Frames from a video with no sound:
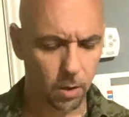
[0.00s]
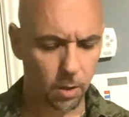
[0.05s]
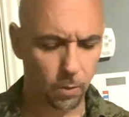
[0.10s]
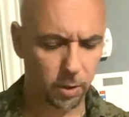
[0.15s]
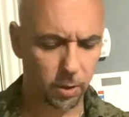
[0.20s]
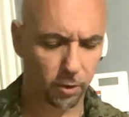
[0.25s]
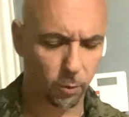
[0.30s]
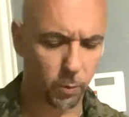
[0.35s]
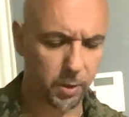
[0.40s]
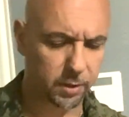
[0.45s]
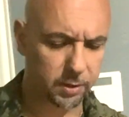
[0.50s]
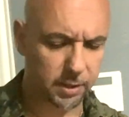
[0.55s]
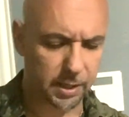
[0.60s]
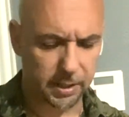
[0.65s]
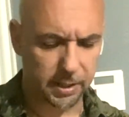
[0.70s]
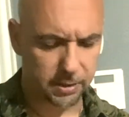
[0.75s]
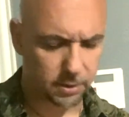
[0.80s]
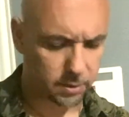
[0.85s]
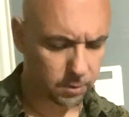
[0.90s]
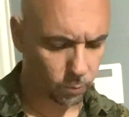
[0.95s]
of the weird
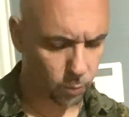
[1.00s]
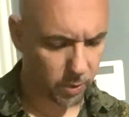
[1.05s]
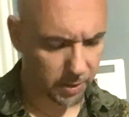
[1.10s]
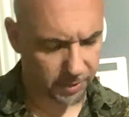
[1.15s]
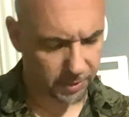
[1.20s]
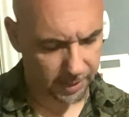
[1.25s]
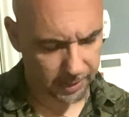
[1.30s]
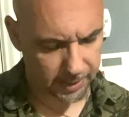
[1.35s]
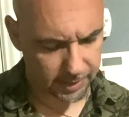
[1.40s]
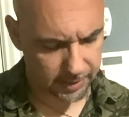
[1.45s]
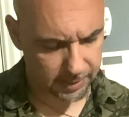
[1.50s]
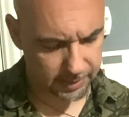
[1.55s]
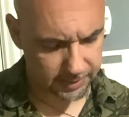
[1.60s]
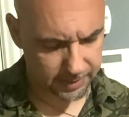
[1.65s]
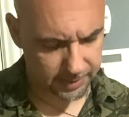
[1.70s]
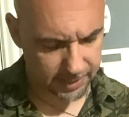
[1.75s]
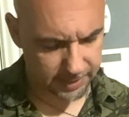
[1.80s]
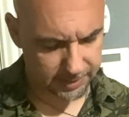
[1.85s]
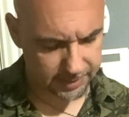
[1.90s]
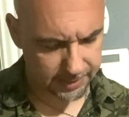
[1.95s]
things with it is
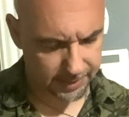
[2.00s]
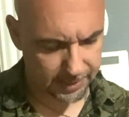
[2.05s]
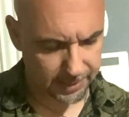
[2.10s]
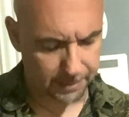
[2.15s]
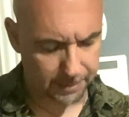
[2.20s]
that